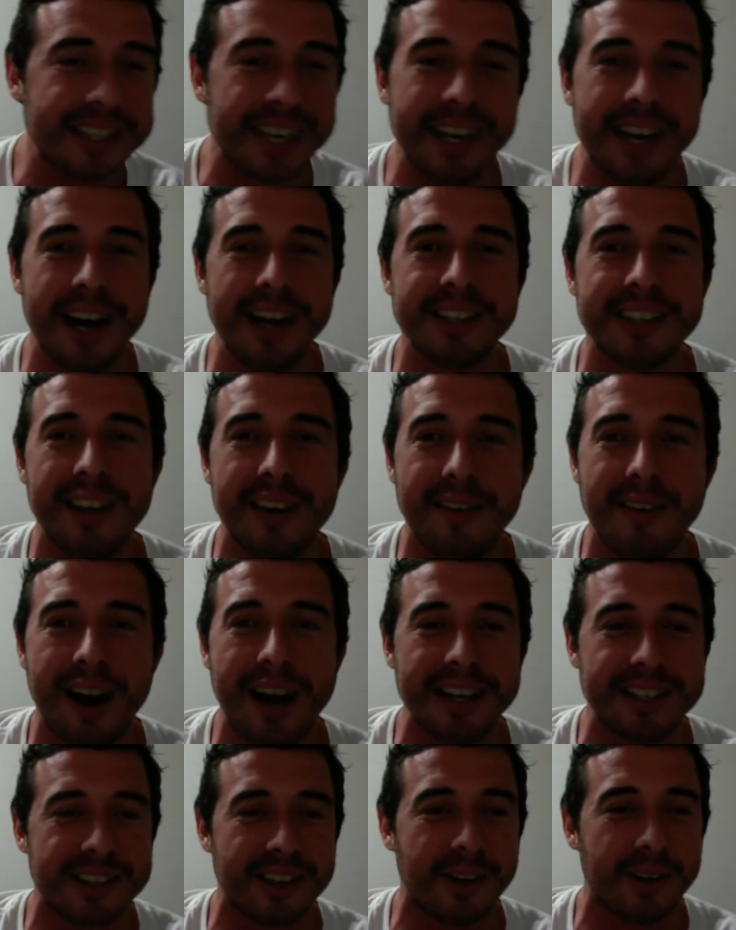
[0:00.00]
he doesn't
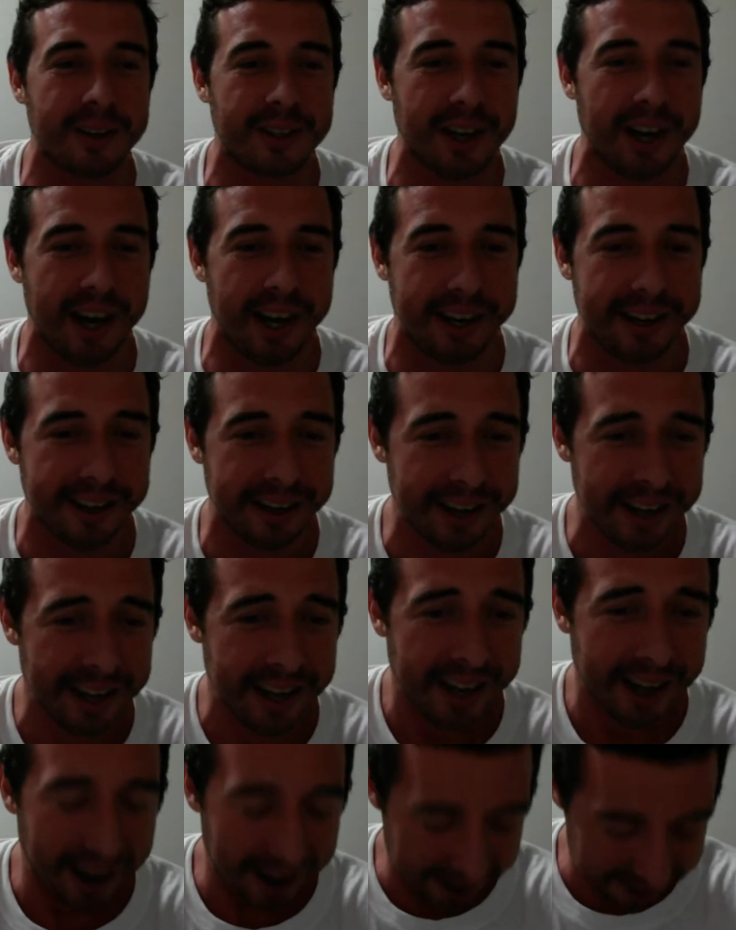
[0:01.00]
wrestle good.
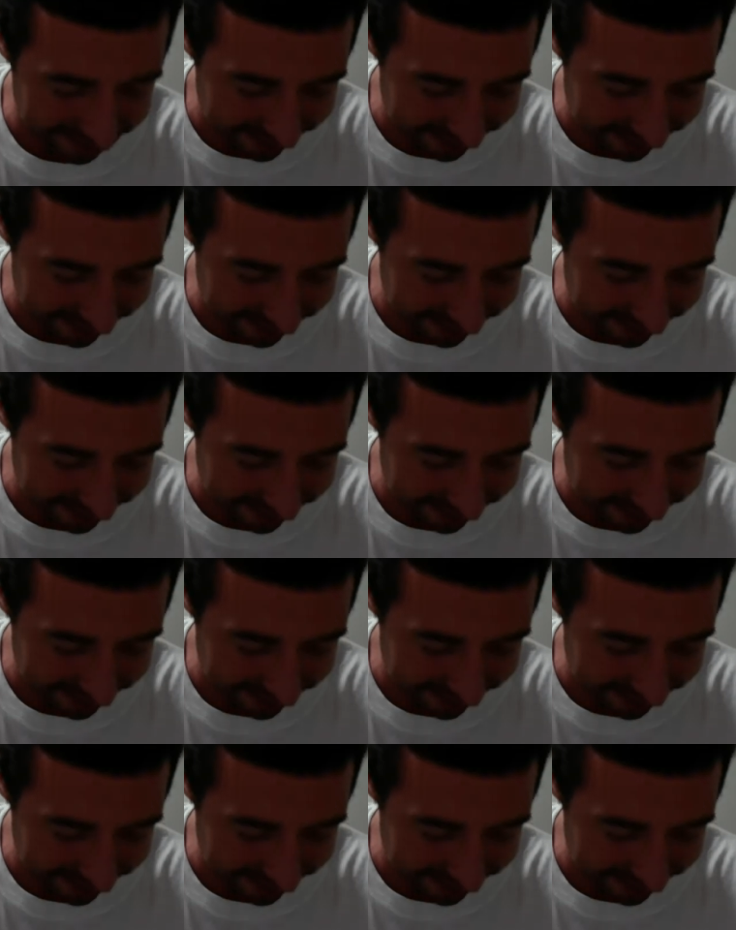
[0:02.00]
All